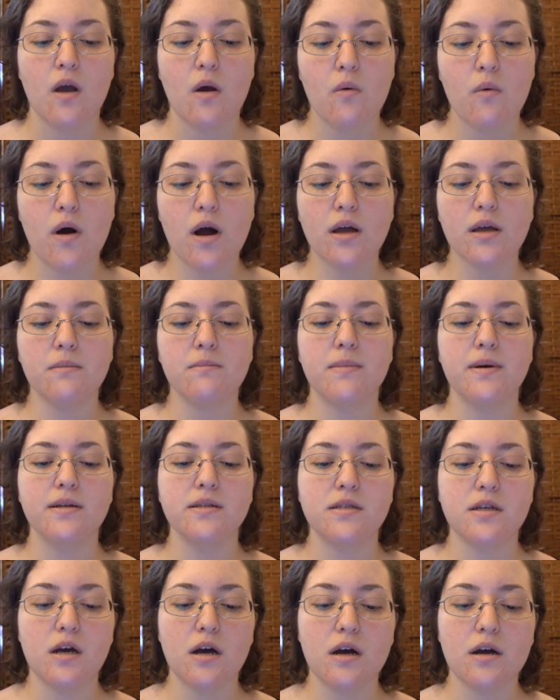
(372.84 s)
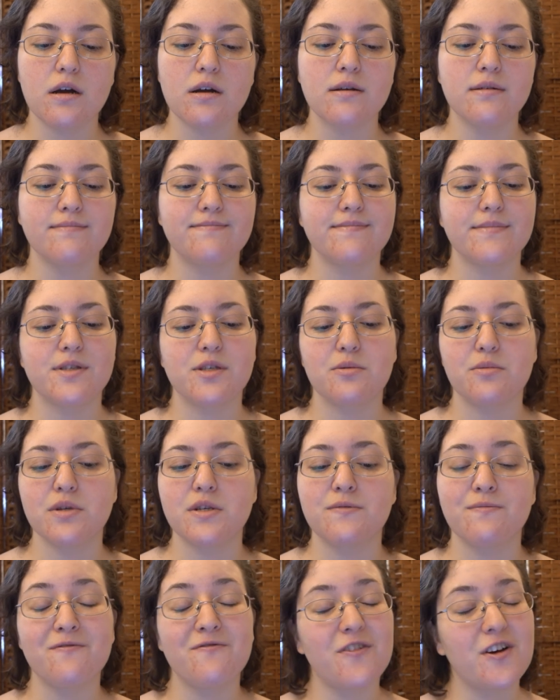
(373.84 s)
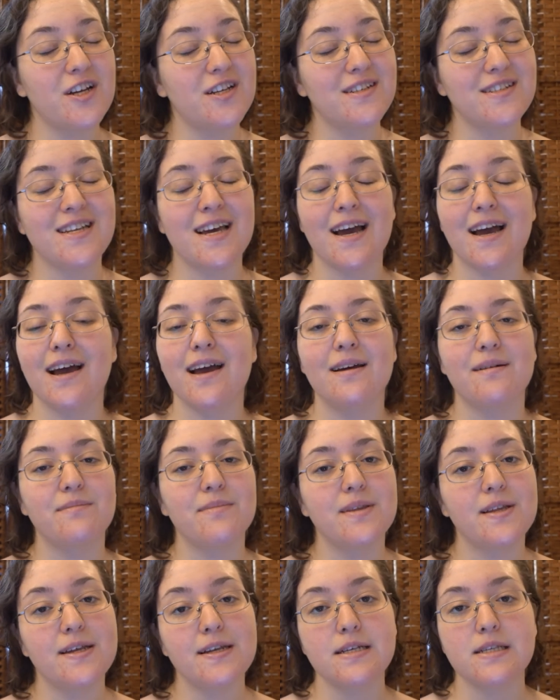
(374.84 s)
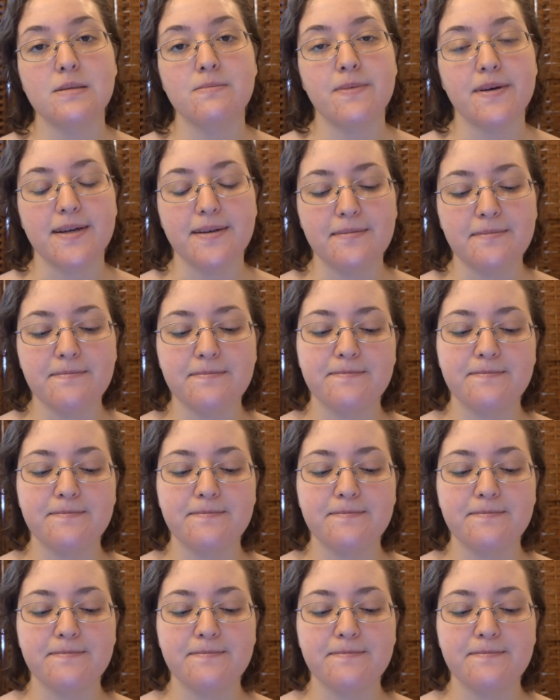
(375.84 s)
Walking my dog, so much fun time that I spent.